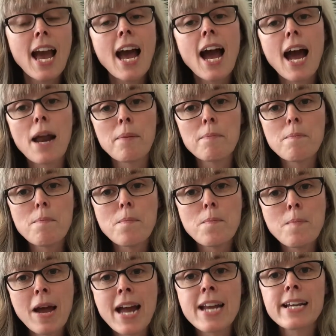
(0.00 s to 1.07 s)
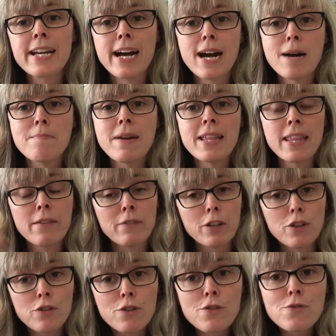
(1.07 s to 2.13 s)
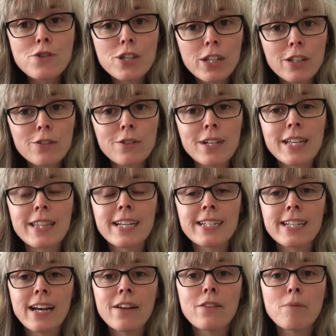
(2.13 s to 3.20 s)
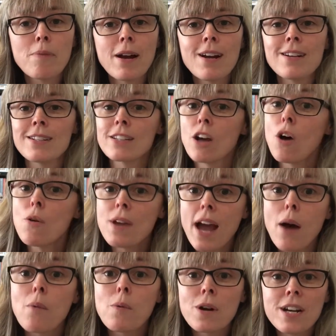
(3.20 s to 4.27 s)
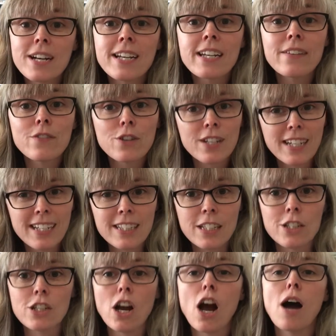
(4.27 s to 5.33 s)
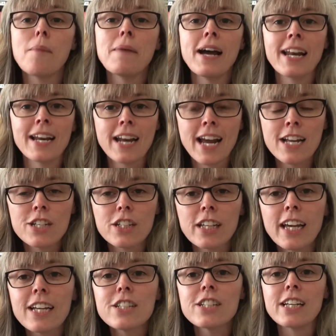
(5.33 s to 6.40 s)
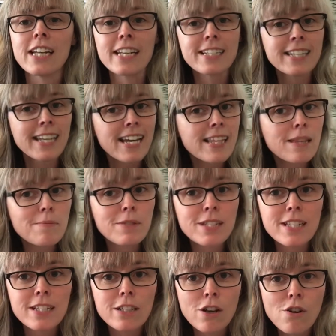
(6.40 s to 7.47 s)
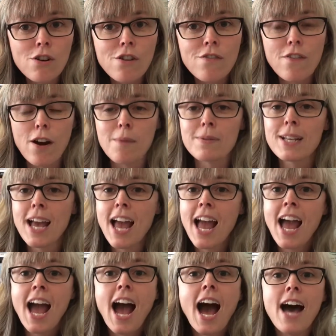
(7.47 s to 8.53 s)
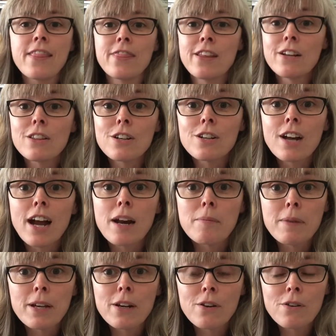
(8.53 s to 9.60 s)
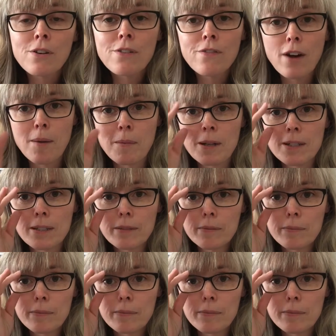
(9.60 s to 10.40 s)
And men come and they recruit children and they tell the parents, oh yeah, we're going to give your kids a job and an education and take them to these cocoa farms, and they'll learn how to be cocoa farmers.